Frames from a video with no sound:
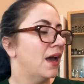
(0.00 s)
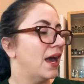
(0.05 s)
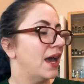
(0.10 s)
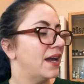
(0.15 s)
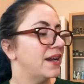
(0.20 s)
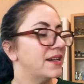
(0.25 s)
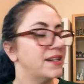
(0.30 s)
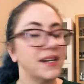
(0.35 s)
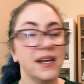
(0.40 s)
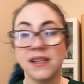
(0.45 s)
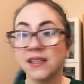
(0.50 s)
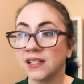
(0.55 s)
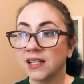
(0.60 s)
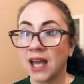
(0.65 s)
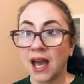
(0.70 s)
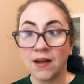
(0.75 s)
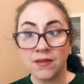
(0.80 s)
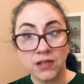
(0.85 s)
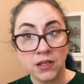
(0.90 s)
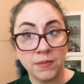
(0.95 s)
It doesn't
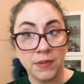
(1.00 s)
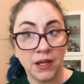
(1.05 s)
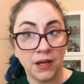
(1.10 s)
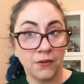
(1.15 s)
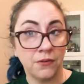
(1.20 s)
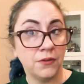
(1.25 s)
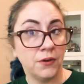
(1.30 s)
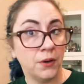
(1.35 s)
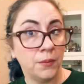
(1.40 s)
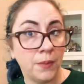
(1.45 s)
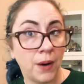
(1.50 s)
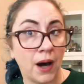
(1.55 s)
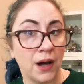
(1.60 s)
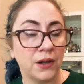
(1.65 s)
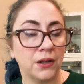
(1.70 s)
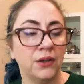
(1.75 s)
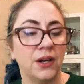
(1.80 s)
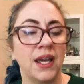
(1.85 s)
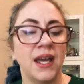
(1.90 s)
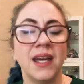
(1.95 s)
have to be a full
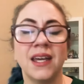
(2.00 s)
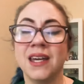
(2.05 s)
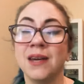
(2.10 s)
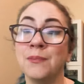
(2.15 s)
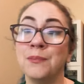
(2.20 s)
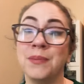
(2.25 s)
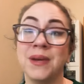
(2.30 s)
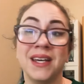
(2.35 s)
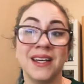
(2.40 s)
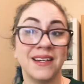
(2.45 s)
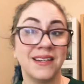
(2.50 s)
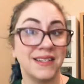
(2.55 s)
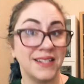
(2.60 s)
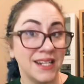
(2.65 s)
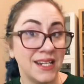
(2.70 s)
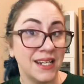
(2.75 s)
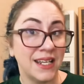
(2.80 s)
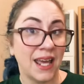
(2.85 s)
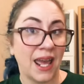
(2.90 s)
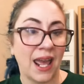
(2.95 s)
bottle. It can be a
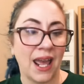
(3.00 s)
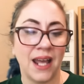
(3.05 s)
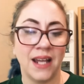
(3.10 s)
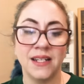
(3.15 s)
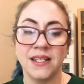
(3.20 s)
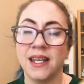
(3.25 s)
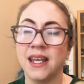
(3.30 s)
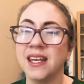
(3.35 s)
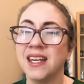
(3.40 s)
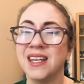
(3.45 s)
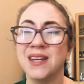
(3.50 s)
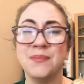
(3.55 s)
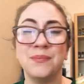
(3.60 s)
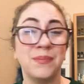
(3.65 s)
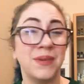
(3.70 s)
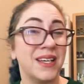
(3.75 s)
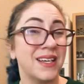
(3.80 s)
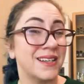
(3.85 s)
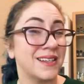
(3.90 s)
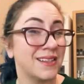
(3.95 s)
decant, it can
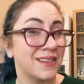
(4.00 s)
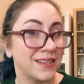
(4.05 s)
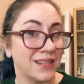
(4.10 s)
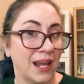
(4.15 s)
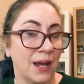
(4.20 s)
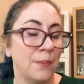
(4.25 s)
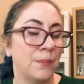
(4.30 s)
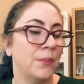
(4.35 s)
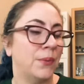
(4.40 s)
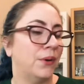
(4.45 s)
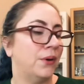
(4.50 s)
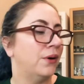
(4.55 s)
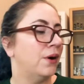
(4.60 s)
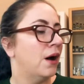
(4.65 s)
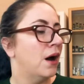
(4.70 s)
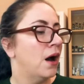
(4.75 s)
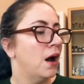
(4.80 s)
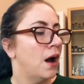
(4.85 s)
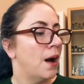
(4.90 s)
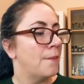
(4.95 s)
be a sample,
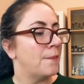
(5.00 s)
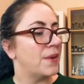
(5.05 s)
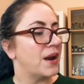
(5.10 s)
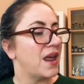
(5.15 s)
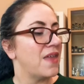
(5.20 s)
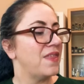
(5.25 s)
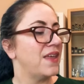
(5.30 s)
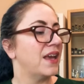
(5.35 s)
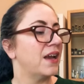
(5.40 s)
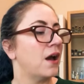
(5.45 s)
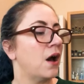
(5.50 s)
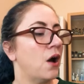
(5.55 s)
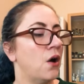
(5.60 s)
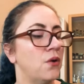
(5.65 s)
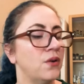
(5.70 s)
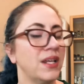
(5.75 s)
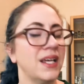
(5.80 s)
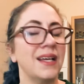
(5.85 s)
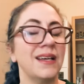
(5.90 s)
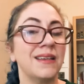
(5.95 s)
but I think
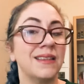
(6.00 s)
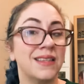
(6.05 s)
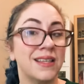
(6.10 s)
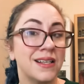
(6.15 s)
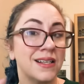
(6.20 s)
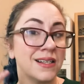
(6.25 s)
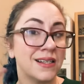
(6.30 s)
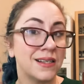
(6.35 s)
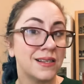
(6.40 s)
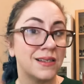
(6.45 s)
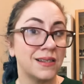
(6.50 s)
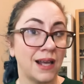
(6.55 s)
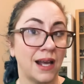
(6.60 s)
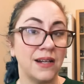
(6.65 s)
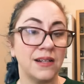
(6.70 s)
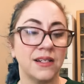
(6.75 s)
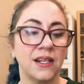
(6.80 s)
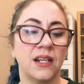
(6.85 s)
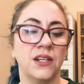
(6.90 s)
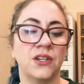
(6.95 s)
owning this
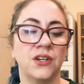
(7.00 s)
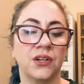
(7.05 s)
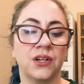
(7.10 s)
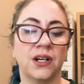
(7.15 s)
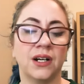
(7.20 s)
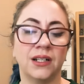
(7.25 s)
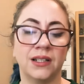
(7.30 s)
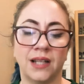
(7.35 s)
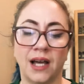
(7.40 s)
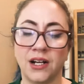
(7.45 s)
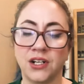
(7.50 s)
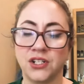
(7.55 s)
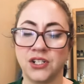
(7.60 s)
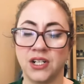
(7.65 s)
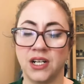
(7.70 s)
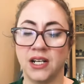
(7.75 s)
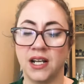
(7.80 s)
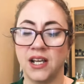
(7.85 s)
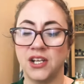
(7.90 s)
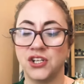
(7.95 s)
scent in your
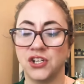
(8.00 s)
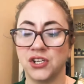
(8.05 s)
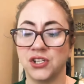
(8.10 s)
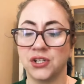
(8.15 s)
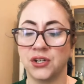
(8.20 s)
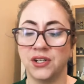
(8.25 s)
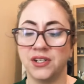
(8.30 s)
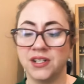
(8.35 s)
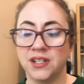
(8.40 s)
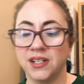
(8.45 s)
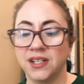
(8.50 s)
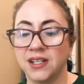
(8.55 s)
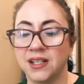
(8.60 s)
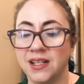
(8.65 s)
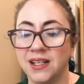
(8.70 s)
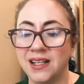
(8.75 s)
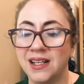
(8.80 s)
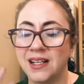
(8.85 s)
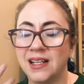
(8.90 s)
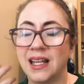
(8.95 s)
collection is just going to
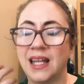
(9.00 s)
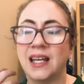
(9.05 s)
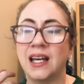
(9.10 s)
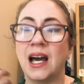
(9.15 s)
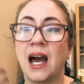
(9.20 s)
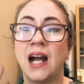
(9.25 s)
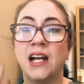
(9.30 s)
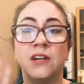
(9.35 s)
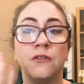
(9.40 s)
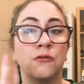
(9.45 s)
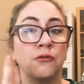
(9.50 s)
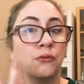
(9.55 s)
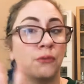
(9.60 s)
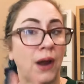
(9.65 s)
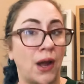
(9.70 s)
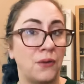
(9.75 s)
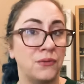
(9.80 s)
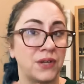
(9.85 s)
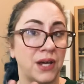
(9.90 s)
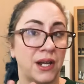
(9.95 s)
like kind of
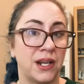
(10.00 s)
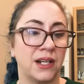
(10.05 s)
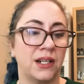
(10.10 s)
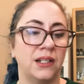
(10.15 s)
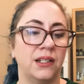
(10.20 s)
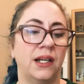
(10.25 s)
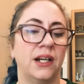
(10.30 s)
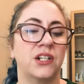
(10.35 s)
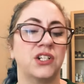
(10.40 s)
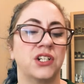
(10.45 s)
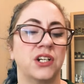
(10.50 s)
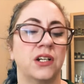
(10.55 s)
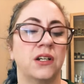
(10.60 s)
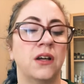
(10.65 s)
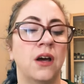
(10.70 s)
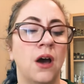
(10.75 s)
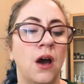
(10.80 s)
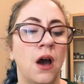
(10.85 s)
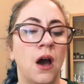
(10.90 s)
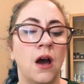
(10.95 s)
round out a collection
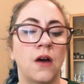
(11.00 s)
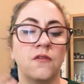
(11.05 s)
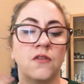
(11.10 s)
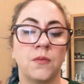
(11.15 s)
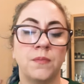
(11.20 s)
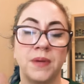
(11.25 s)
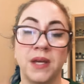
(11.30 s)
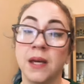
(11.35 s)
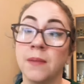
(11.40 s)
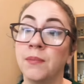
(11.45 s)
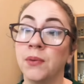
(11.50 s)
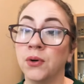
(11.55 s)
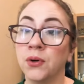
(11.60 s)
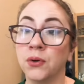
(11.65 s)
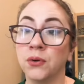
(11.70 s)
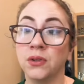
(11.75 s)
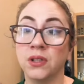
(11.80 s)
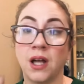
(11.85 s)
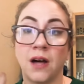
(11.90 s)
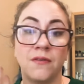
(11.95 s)
for people
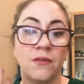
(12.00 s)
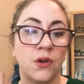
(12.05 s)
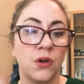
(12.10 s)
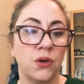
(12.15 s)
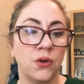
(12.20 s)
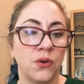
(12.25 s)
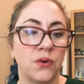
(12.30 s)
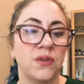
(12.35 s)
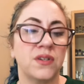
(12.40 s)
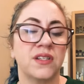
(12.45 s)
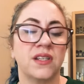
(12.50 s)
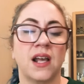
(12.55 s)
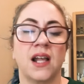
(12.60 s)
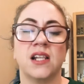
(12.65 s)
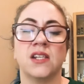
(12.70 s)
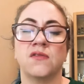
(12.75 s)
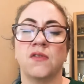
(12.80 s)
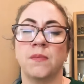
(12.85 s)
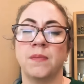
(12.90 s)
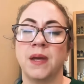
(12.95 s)
who love oud
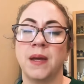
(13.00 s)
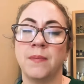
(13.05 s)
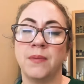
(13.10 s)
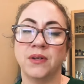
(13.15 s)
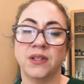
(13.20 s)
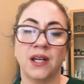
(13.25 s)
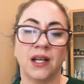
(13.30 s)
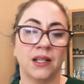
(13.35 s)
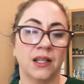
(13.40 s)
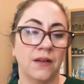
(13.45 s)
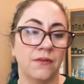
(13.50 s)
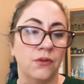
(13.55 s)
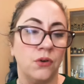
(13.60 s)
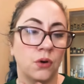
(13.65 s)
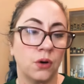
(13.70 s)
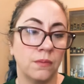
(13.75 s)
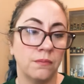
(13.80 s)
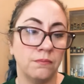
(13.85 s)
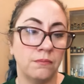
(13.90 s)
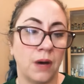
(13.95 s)
scents, for people that love
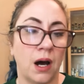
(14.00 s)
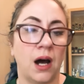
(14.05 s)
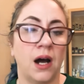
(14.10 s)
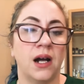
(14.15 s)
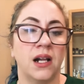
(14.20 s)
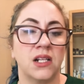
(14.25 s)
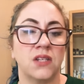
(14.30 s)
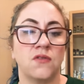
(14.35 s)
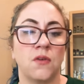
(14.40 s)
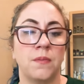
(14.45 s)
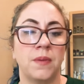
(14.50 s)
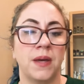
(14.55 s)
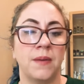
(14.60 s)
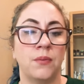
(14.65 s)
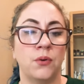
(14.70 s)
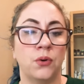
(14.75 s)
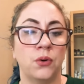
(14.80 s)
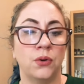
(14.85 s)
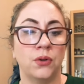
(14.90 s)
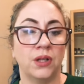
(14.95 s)
gourmands, for
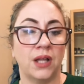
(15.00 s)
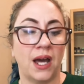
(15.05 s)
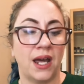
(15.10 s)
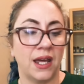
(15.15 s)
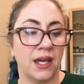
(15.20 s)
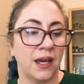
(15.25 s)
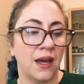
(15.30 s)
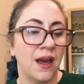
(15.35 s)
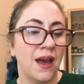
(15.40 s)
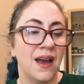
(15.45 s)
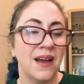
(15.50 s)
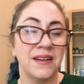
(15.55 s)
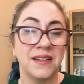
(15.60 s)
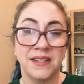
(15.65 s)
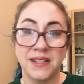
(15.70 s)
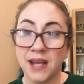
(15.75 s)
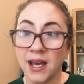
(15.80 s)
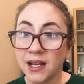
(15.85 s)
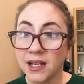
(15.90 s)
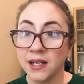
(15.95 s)
people who like
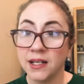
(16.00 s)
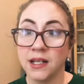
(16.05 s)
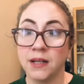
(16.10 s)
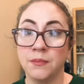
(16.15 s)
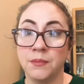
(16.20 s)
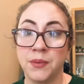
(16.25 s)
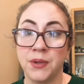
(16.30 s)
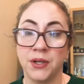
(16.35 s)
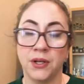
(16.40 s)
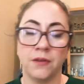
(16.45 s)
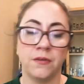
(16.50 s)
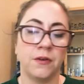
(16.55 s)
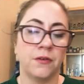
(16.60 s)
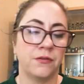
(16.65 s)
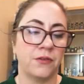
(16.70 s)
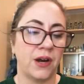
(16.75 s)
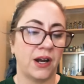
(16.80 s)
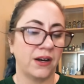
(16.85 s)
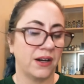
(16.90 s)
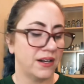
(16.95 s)
decadent, beautiful
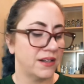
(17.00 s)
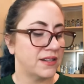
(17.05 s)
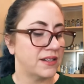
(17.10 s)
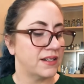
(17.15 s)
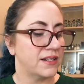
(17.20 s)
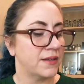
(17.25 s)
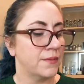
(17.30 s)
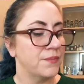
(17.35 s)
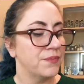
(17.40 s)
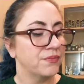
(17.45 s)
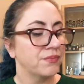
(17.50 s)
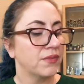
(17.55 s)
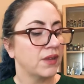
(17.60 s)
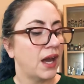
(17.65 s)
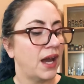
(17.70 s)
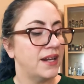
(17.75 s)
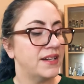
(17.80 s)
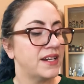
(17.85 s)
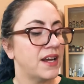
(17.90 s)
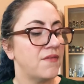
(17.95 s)
fragrances.
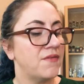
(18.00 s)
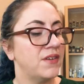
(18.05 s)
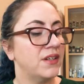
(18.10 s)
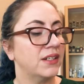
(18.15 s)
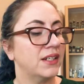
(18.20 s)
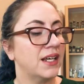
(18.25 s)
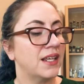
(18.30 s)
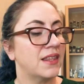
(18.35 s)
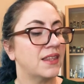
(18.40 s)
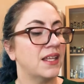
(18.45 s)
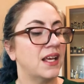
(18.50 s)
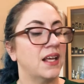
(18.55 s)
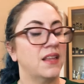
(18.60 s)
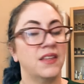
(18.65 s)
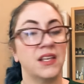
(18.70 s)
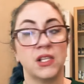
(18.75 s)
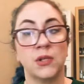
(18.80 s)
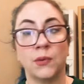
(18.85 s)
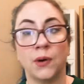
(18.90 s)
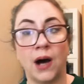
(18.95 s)
I definitely think
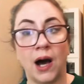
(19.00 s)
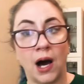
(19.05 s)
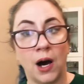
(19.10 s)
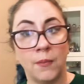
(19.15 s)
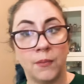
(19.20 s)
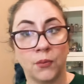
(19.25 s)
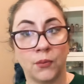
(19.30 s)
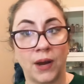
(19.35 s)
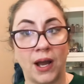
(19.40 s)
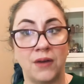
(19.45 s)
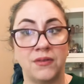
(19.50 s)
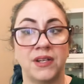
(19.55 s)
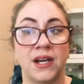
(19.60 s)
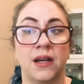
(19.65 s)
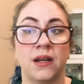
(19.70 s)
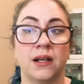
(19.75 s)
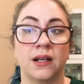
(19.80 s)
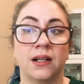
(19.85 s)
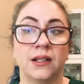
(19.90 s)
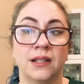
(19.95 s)
this will help round
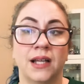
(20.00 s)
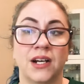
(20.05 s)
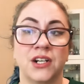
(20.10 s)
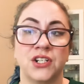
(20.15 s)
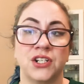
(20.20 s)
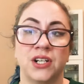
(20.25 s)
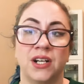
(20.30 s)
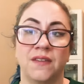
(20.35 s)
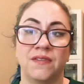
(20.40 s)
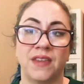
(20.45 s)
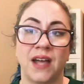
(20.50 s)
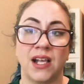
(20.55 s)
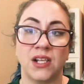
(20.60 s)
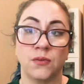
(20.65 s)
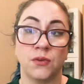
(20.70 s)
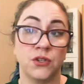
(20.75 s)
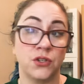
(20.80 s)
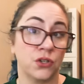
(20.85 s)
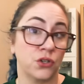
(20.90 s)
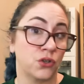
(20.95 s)
out a collection if that's
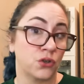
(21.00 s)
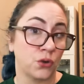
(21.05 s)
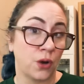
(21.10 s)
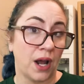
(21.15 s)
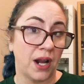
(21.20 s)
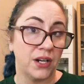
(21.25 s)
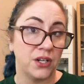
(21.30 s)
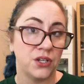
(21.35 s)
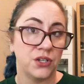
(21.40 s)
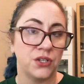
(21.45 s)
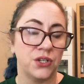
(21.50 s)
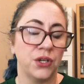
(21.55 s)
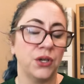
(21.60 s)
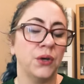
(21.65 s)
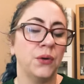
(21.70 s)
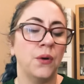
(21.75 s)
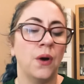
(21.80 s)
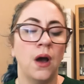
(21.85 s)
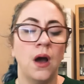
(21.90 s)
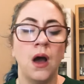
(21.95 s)
what you're trying to
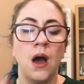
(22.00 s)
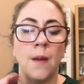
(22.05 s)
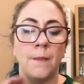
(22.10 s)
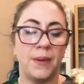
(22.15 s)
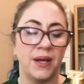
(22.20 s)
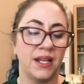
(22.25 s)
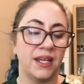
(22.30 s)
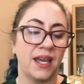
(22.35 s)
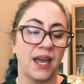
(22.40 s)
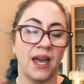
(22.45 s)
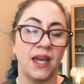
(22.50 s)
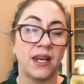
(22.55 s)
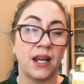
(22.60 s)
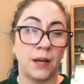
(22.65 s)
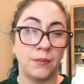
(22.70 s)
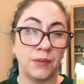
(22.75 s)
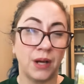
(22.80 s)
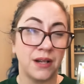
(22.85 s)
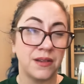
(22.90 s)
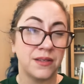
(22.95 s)
do. But again,
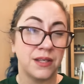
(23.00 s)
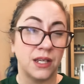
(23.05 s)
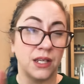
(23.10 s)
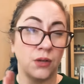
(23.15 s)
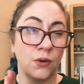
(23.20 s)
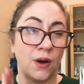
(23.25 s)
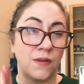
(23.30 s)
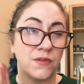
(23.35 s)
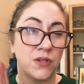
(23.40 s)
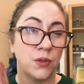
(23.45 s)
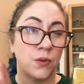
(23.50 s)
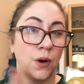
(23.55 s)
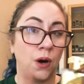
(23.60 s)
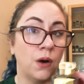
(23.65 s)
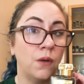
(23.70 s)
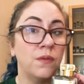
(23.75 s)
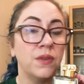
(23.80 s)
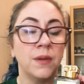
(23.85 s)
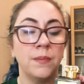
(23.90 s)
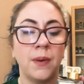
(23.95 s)
I'm not saying you have to
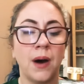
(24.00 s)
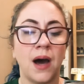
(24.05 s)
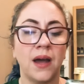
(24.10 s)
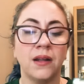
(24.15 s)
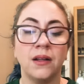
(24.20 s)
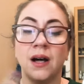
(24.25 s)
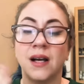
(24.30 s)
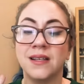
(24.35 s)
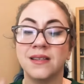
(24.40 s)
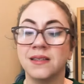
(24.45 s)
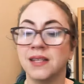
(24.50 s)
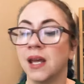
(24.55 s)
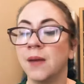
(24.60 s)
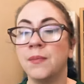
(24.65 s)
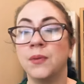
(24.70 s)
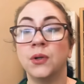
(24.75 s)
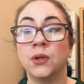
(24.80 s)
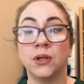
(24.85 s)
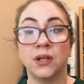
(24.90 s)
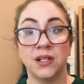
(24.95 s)
own the bottle. A
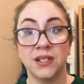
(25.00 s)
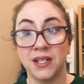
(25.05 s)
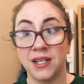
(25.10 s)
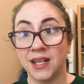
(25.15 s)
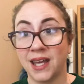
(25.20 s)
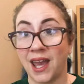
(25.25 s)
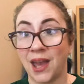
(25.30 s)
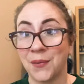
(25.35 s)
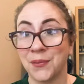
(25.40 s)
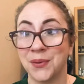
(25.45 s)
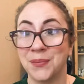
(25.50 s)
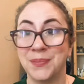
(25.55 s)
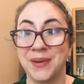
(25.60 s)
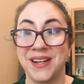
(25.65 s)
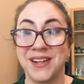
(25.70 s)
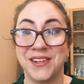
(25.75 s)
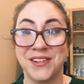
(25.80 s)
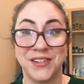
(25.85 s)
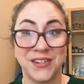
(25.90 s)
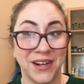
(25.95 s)
sample or a decant would
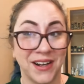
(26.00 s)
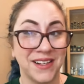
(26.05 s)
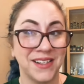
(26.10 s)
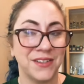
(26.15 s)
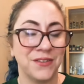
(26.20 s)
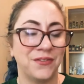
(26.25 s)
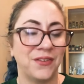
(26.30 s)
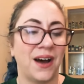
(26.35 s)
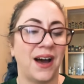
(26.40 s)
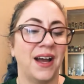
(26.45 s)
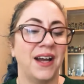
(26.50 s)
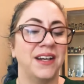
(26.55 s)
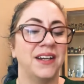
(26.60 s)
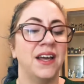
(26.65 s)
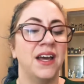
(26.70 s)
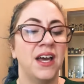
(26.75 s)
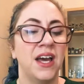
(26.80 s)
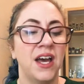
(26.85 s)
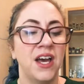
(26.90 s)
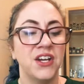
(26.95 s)
be just fine.
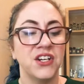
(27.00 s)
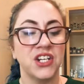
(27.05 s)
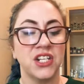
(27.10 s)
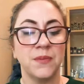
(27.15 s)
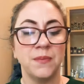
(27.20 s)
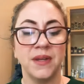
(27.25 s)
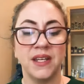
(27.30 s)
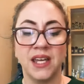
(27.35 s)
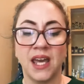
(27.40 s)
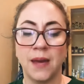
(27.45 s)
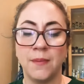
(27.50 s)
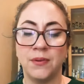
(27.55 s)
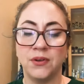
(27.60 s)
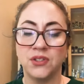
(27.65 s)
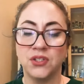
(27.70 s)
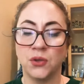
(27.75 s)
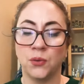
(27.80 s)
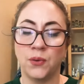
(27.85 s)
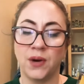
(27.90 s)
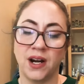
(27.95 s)
Just being able
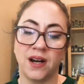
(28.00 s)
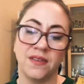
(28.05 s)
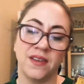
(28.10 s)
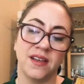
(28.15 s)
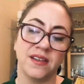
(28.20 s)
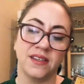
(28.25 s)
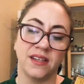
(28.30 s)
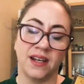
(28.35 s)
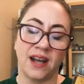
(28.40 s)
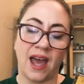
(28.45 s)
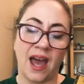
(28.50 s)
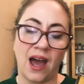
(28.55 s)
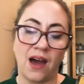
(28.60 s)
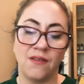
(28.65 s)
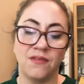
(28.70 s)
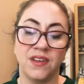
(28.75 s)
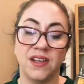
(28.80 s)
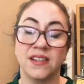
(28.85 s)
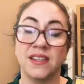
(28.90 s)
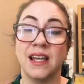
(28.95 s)
to wear this and
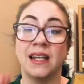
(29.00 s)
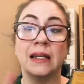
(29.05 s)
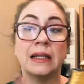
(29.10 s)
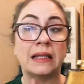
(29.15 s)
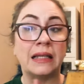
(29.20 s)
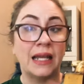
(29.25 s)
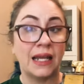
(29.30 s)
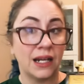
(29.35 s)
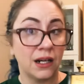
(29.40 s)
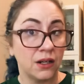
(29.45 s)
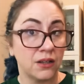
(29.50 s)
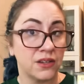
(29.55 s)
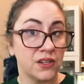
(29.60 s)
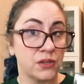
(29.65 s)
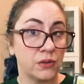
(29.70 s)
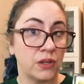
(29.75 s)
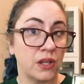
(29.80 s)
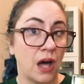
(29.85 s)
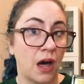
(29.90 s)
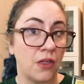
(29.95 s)
have this and layer
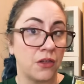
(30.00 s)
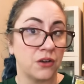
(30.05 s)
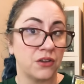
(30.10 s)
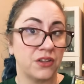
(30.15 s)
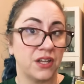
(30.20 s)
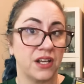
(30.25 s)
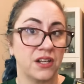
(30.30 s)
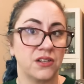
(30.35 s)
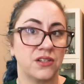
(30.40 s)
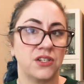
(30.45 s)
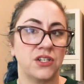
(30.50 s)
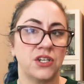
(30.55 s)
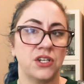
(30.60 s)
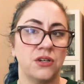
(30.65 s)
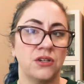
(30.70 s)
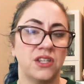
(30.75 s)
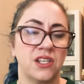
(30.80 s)
this with other things too.